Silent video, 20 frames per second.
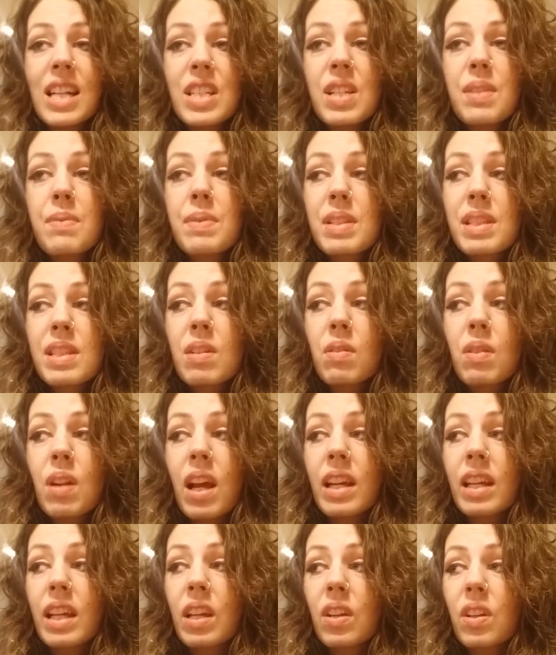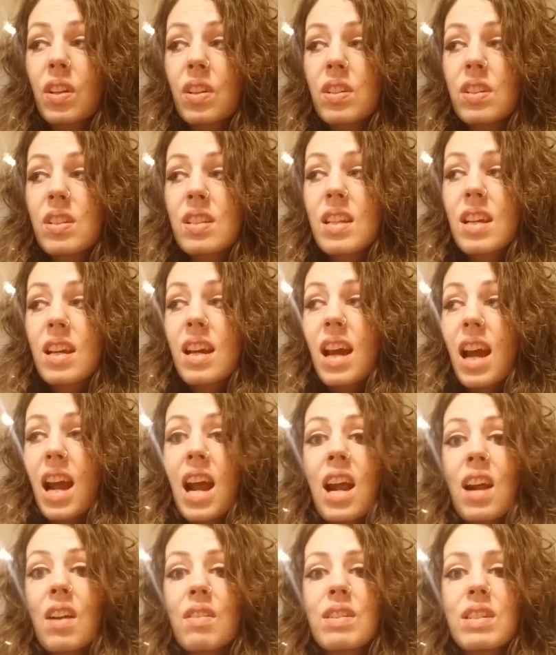and she was still like a good
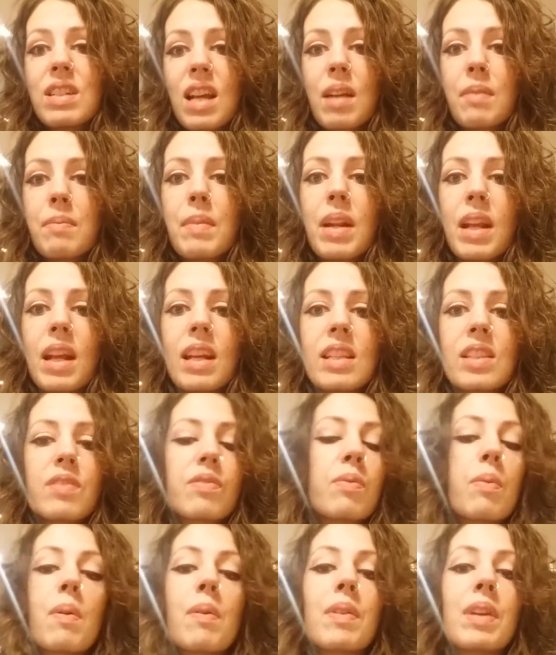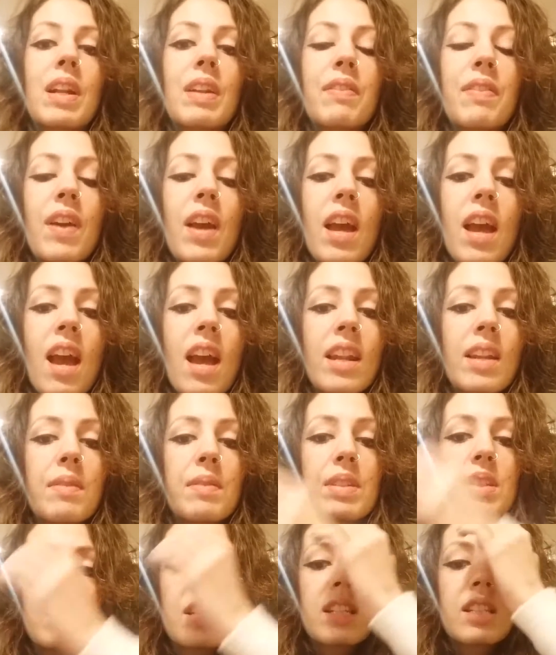hour and 10 minutes from where we live here. And it
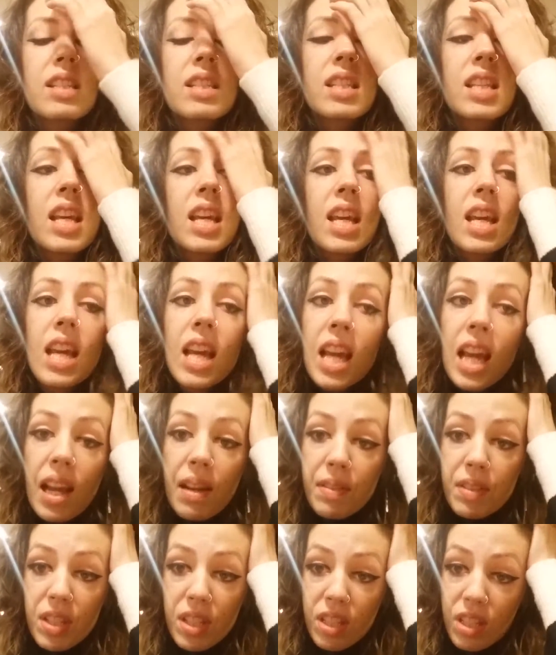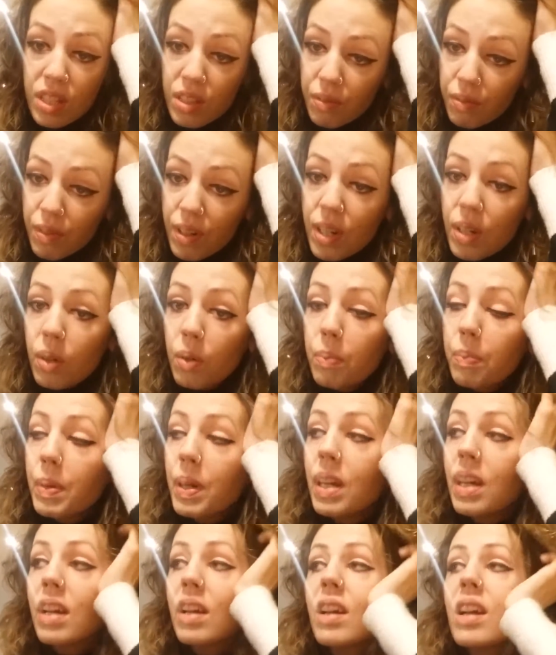was just surreal,
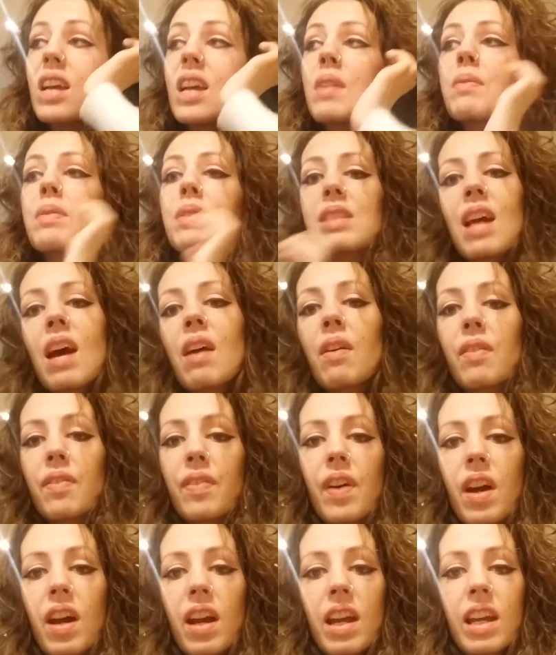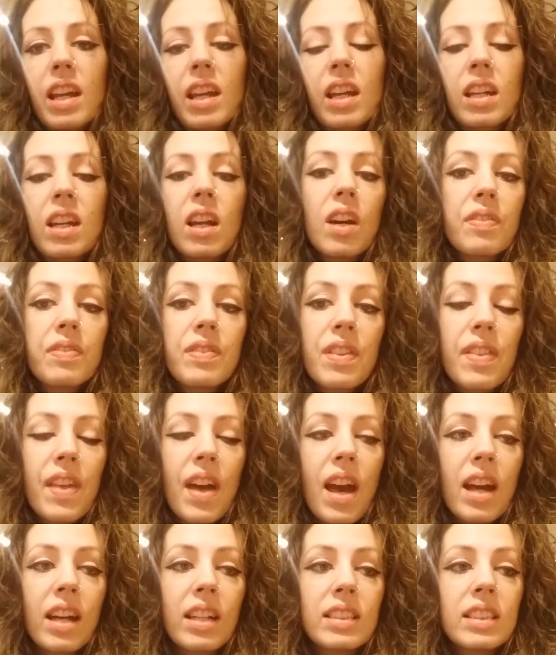but it was terrifying. And after
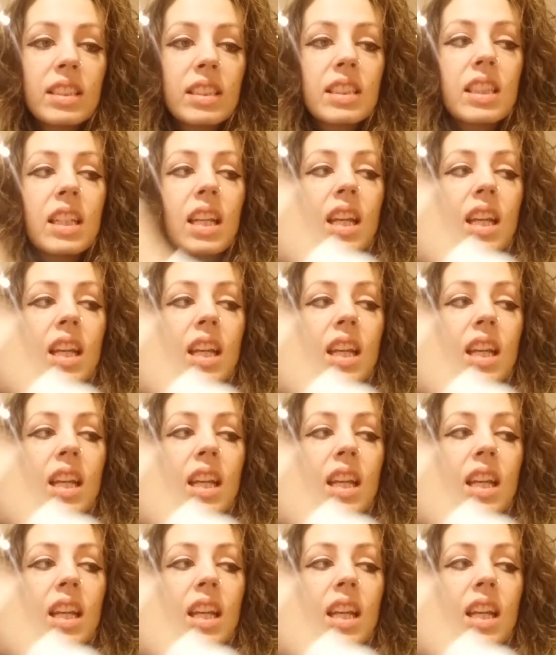that,